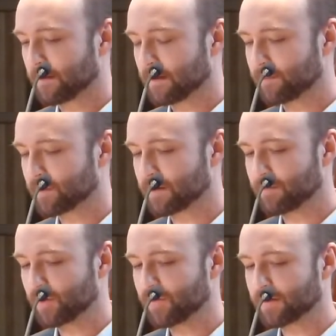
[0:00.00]
I put on
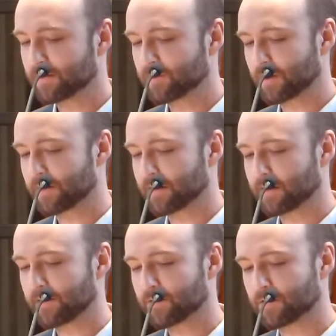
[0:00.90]
music to drown out
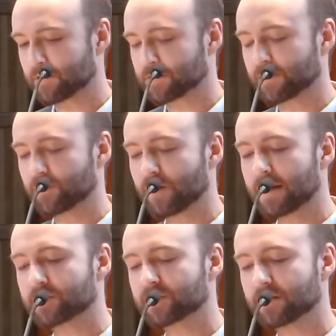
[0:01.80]
external
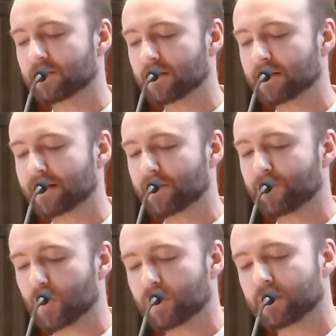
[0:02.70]
distractions, and then I
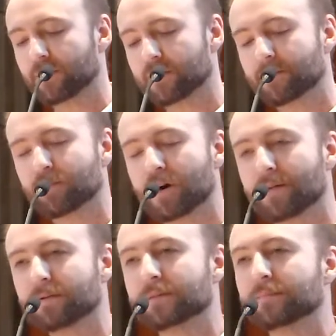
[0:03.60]
focus on the
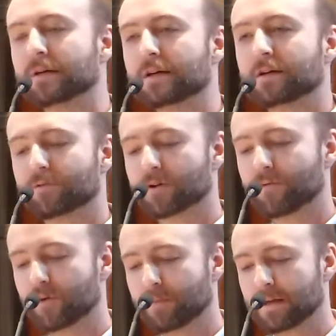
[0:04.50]
problem for a
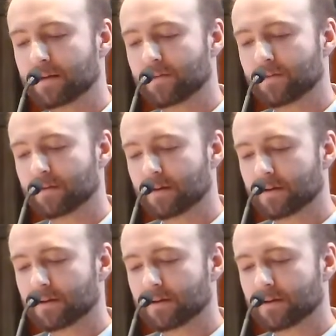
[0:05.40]
few minutes,